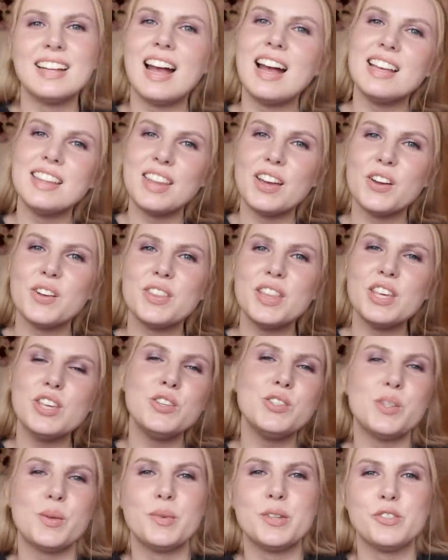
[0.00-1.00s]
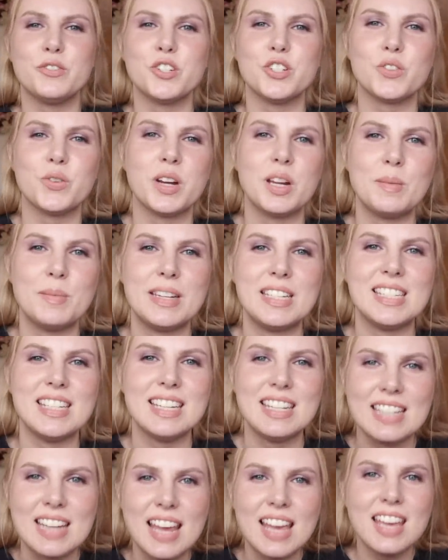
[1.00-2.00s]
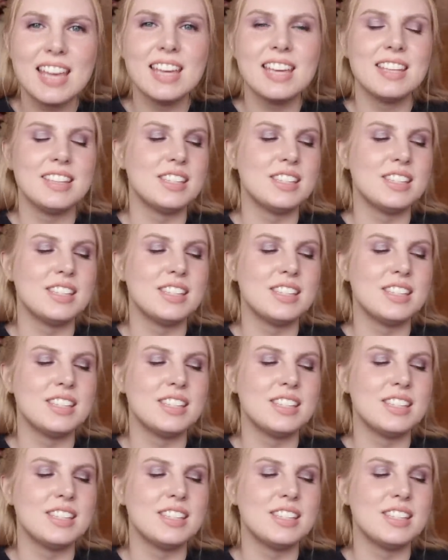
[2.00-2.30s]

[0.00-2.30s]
Hi there, thank you so much for joining me today.